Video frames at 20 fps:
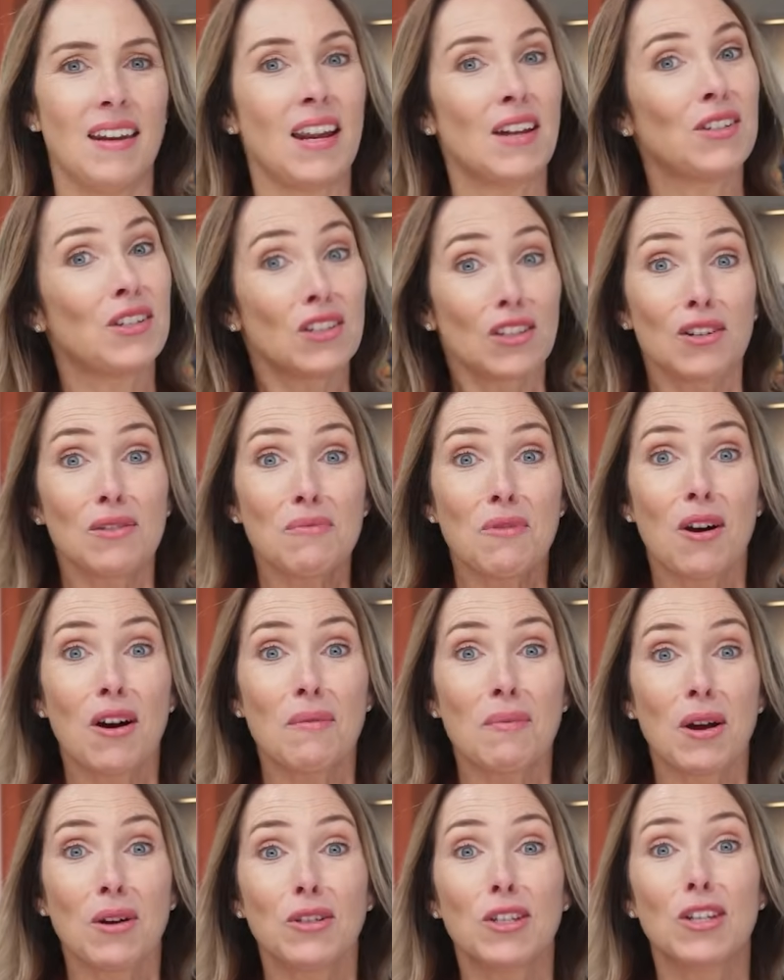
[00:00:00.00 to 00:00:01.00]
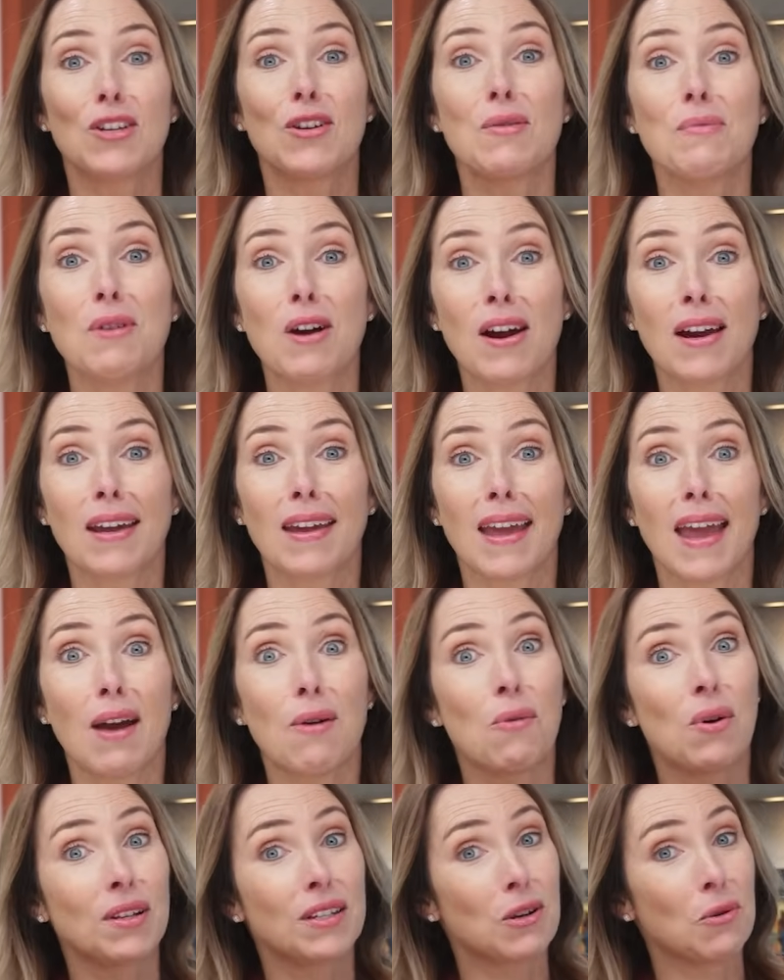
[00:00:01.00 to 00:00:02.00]
Now, to learn more about turmeric
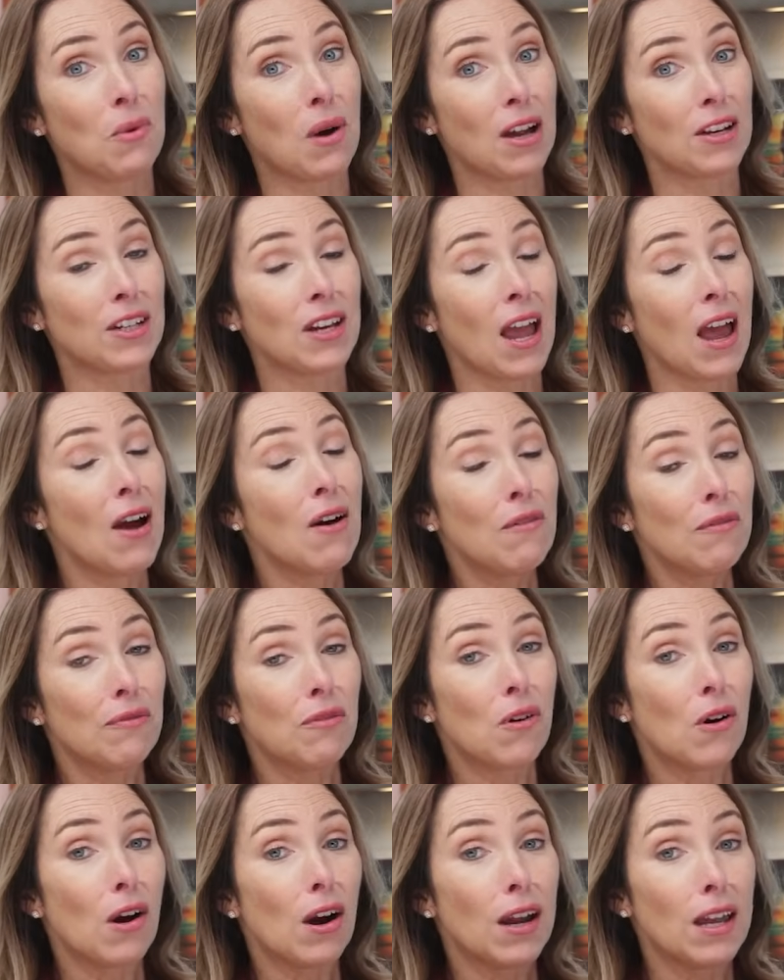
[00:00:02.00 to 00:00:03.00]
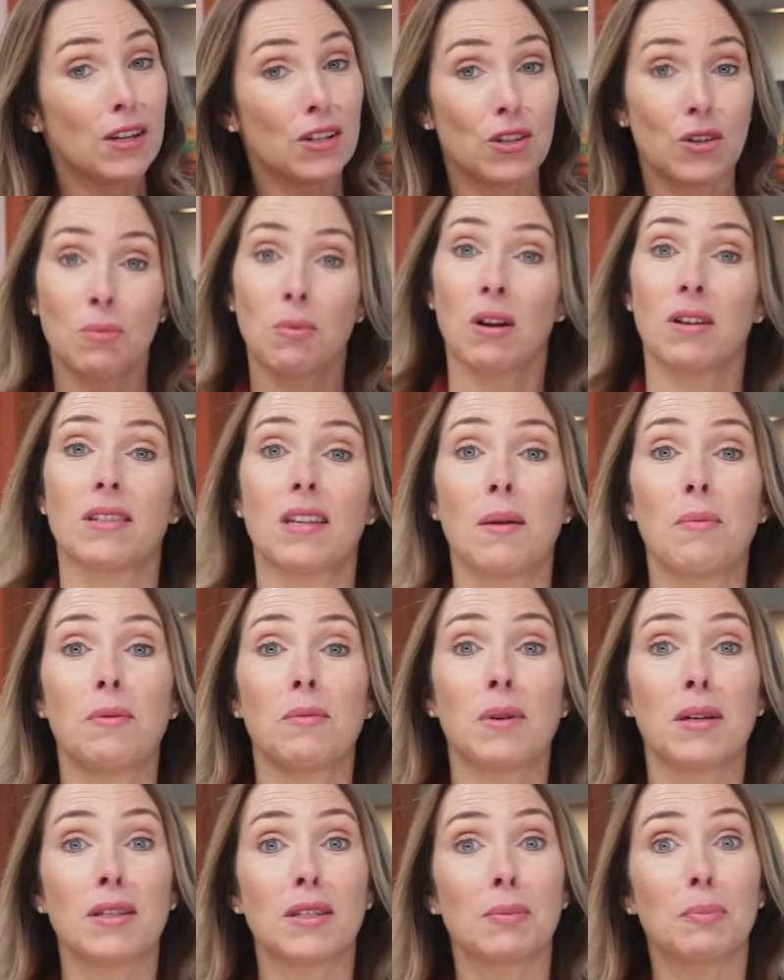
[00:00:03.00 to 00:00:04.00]
and what to watch out for in turmeric
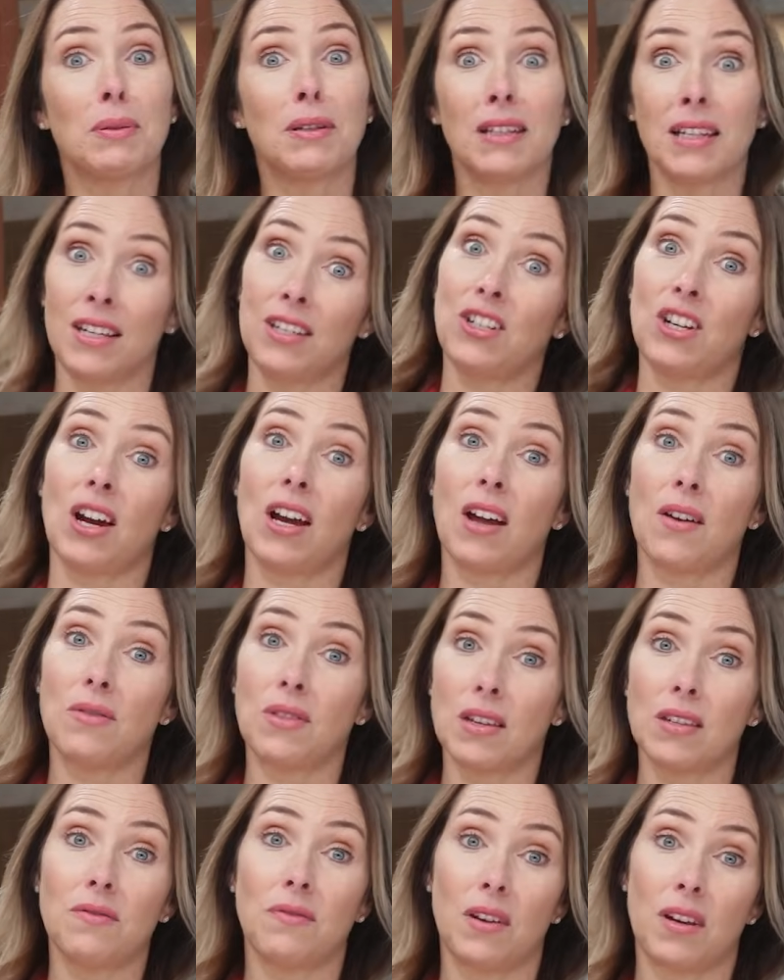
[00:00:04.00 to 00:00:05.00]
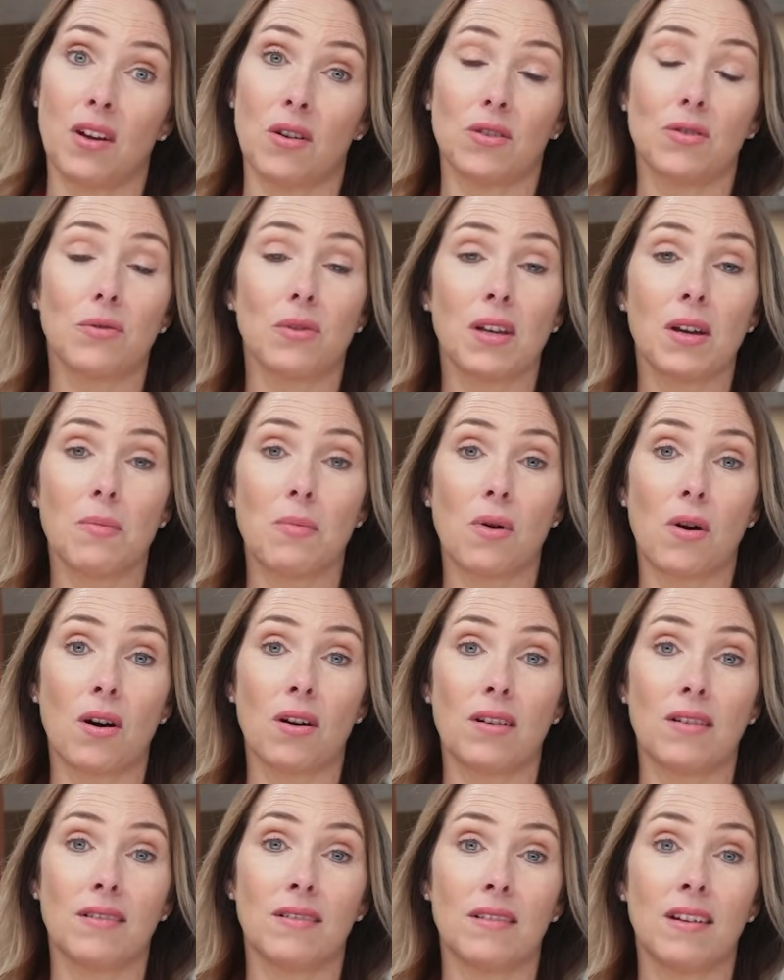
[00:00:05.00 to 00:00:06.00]
supplements, please check out this video. It's really
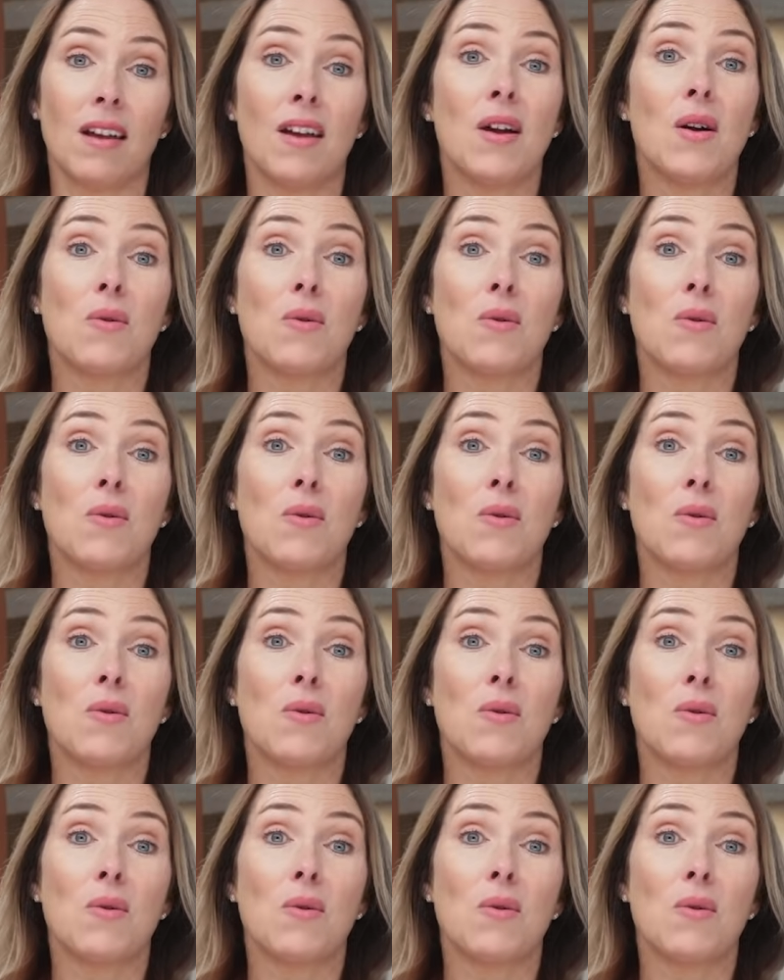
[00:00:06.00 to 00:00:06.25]
important.